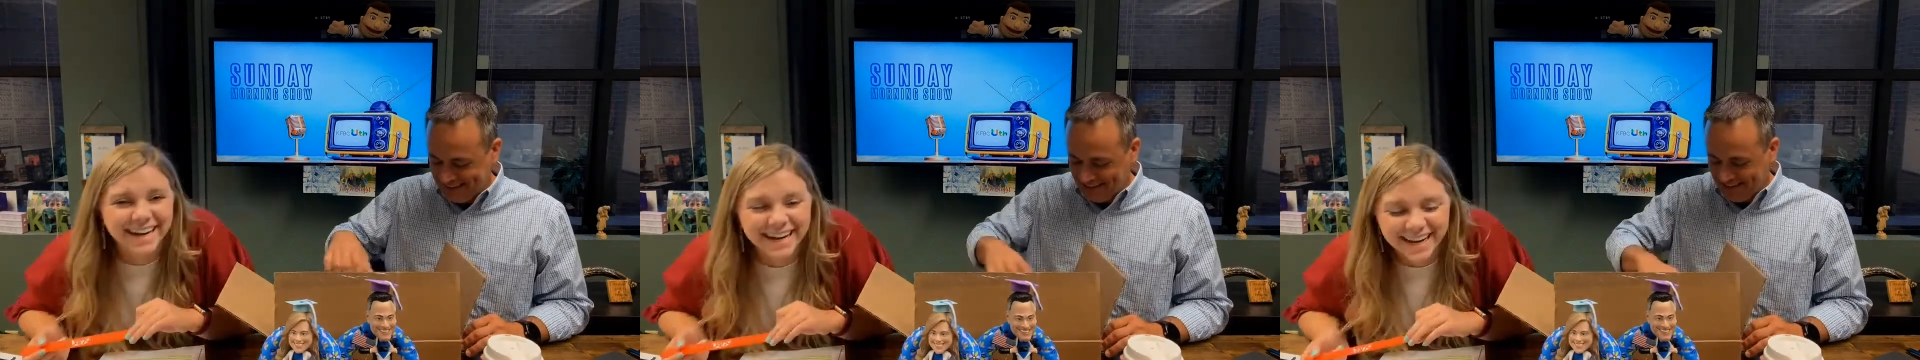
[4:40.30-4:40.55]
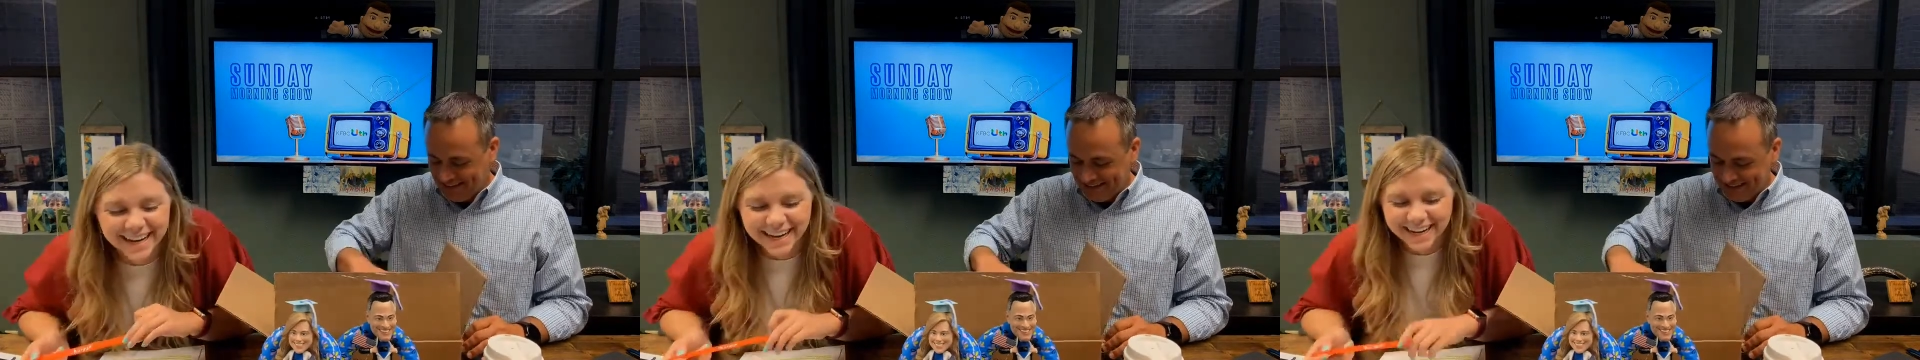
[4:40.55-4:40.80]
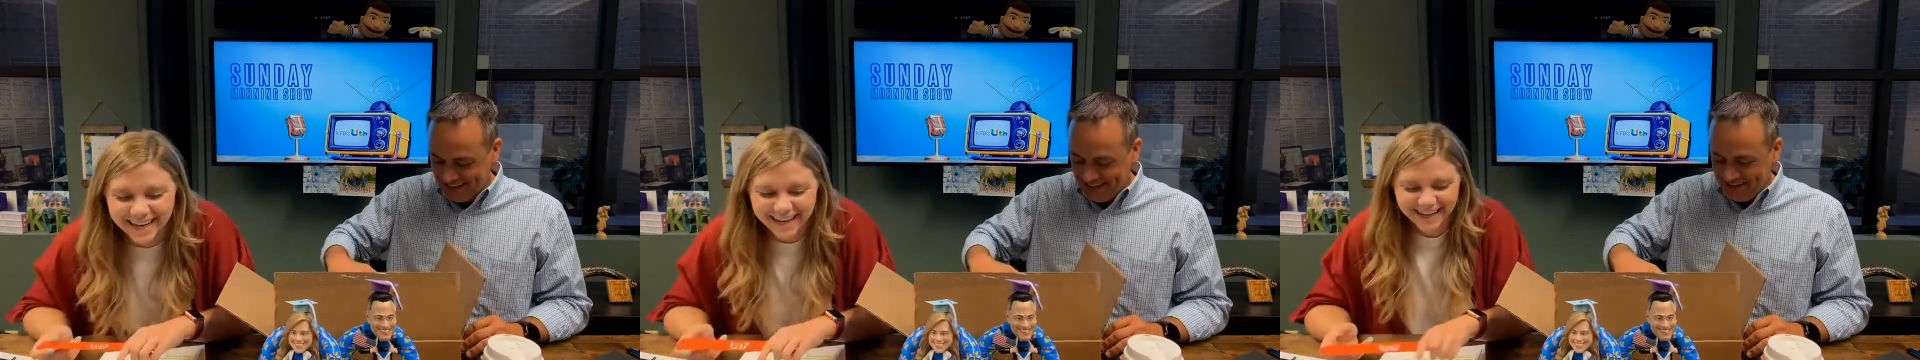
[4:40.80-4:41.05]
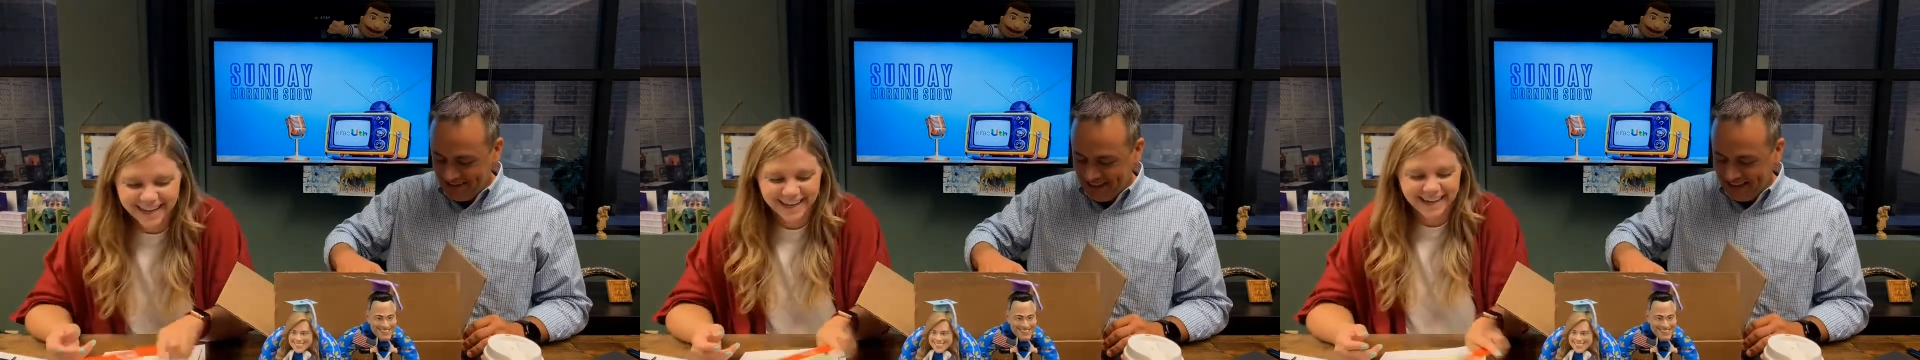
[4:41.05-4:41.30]
Speaker 1: so,
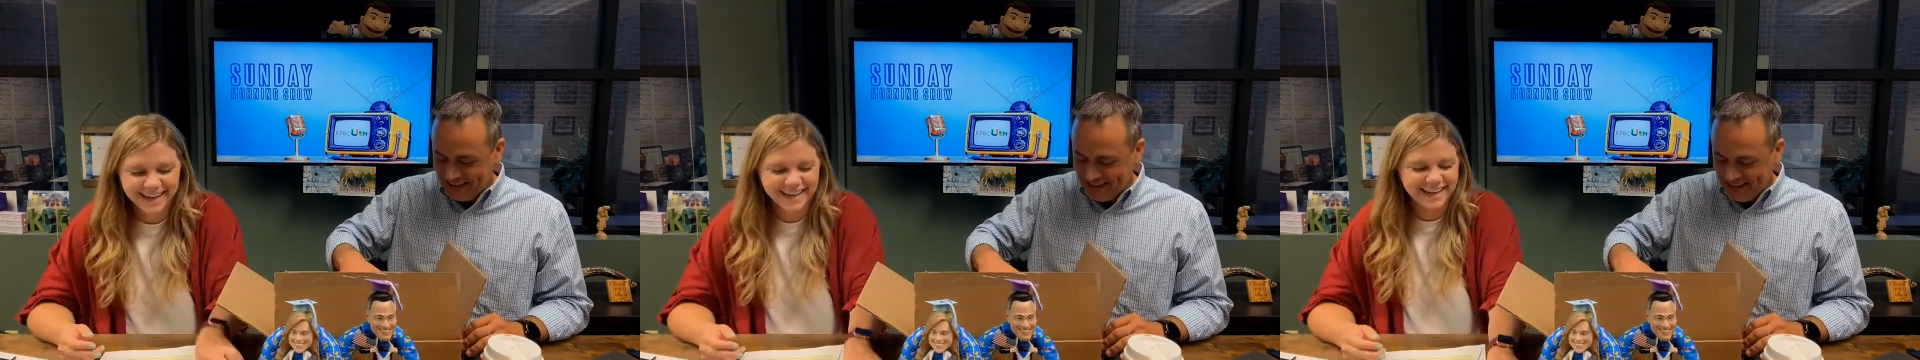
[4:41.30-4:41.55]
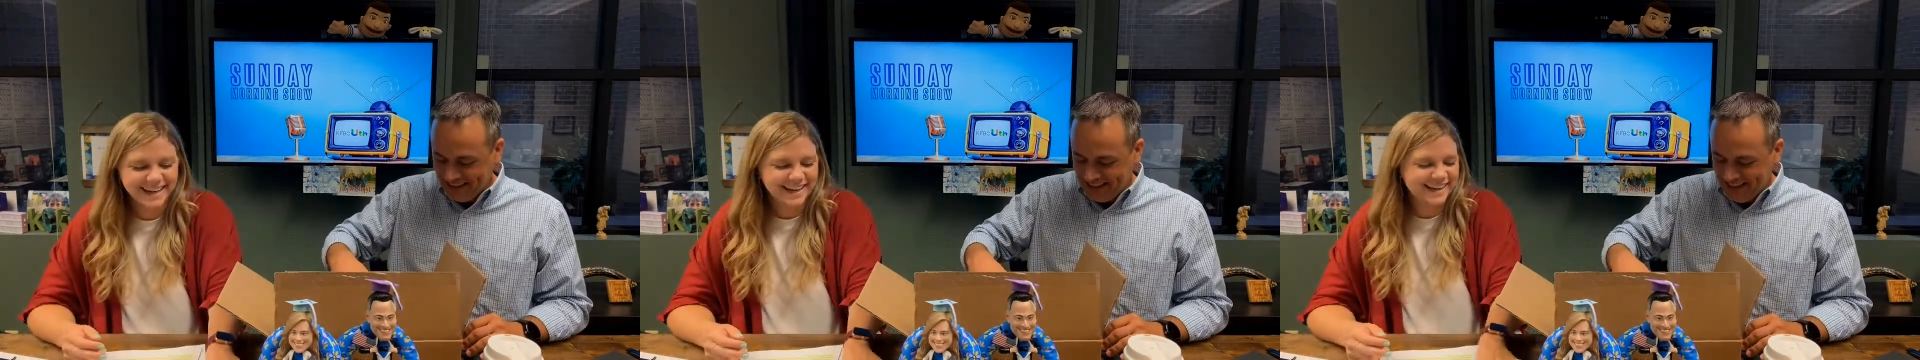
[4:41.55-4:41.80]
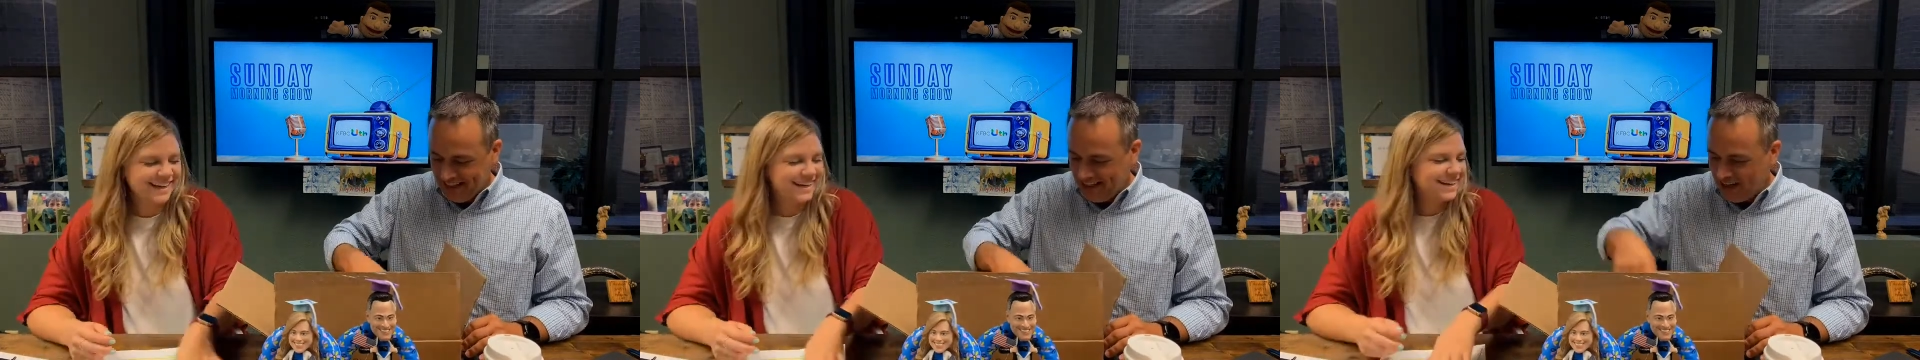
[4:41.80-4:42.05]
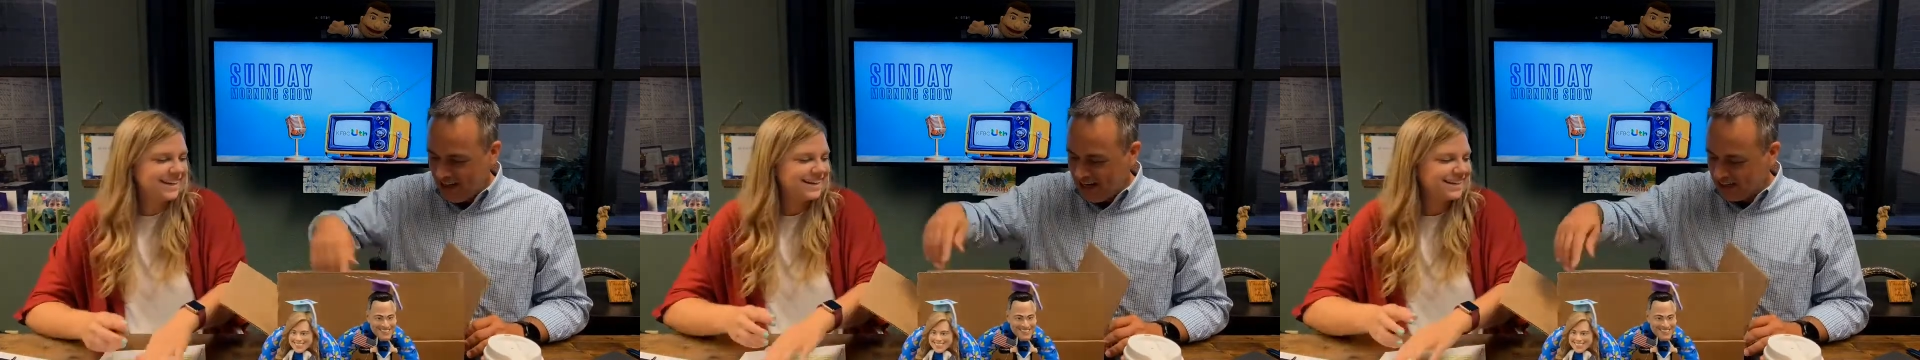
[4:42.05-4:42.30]
anyway,
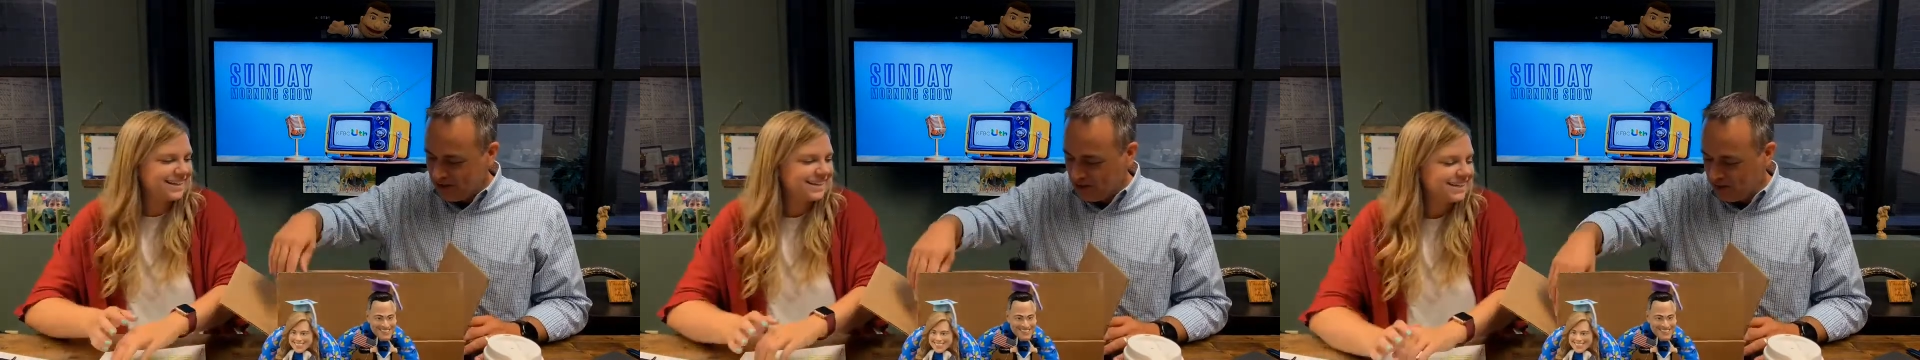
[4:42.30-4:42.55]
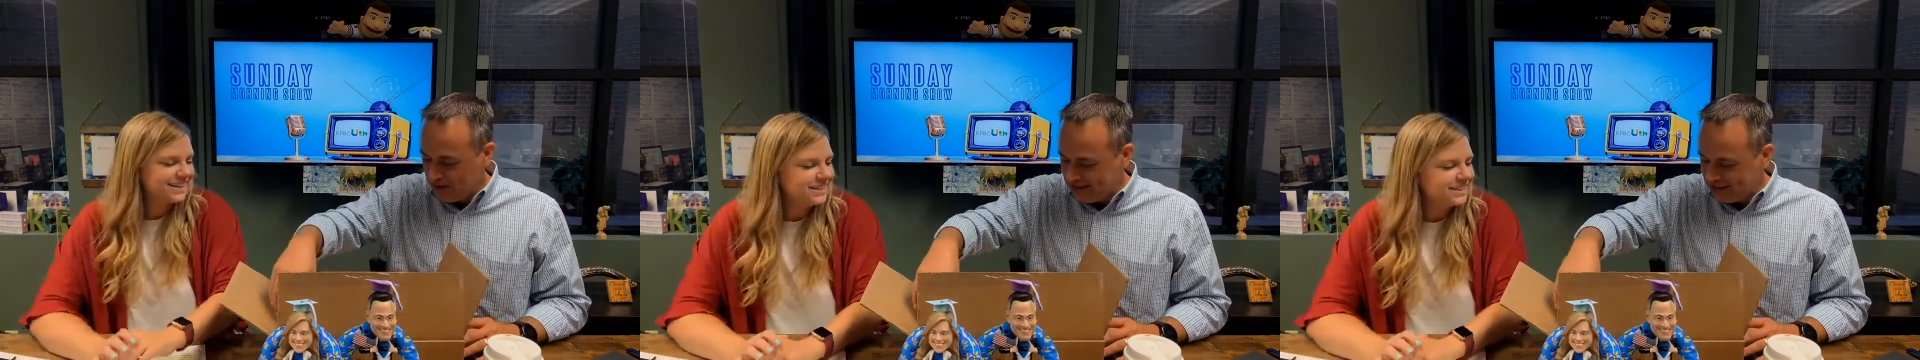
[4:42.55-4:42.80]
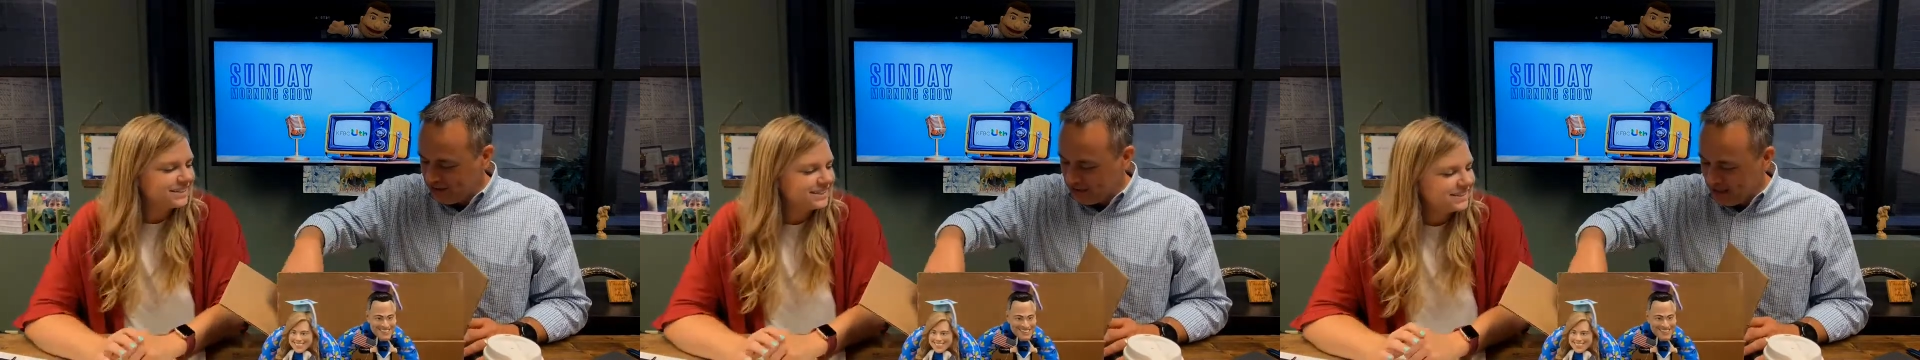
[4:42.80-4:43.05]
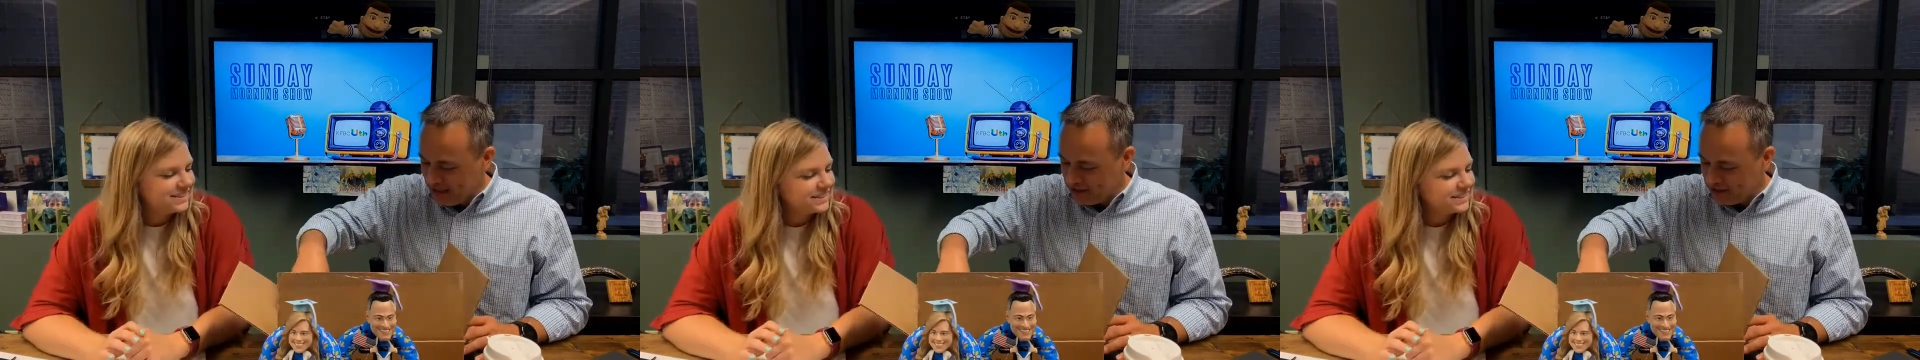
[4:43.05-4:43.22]
uh, all right, cool. Let's see. What